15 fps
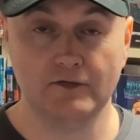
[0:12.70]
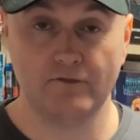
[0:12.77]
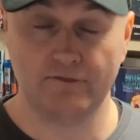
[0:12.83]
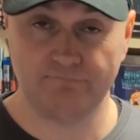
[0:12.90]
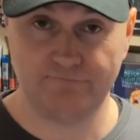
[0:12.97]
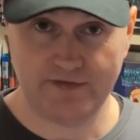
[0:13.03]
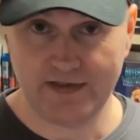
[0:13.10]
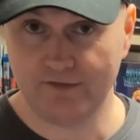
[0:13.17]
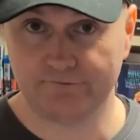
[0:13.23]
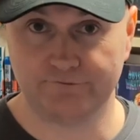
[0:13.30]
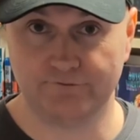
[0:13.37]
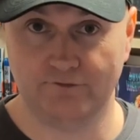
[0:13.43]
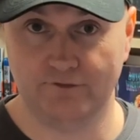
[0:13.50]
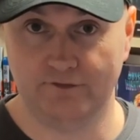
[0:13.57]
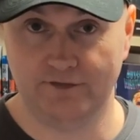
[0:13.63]
the Video
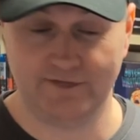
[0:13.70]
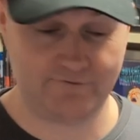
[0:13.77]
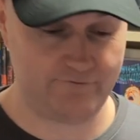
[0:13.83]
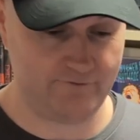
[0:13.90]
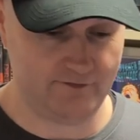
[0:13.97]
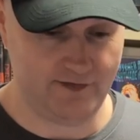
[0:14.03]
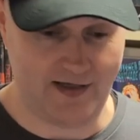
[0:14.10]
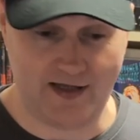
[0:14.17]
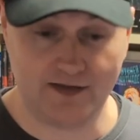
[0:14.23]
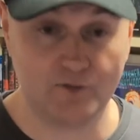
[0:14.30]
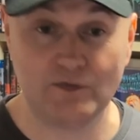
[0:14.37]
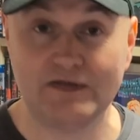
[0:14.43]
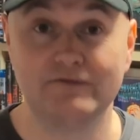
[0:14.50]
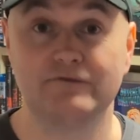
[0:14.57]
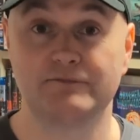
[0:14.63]
Store. It's the
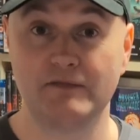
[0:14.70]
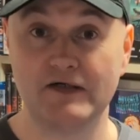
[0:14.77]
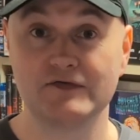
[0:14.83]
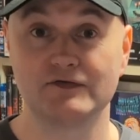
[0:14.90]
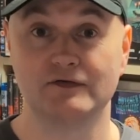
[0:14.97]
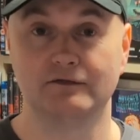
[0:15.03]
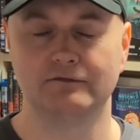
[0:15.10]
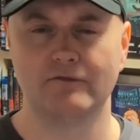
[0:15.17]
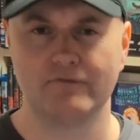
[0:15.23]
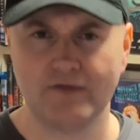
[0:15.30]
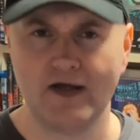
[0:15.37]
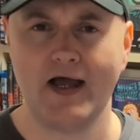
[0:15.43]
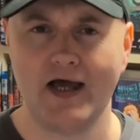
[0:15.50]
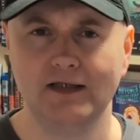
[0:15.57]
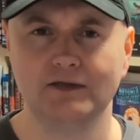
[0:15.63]
Halloween special.
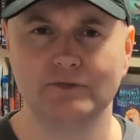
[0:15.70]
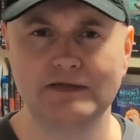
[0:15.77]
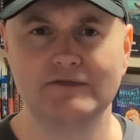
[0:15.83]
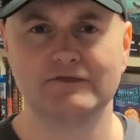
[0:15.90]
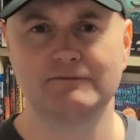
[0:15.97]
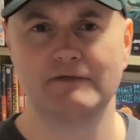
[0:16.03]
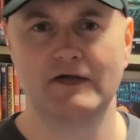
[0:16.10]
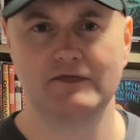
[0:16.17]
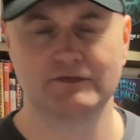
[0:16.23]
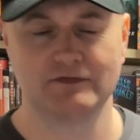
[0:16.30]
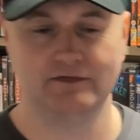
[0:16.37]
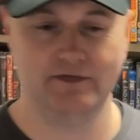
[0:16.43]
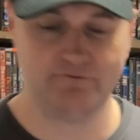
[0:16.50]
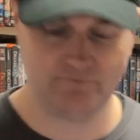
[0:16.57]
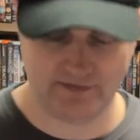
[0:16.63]
The Halloween
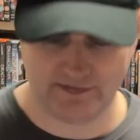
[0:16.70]
special. Isn't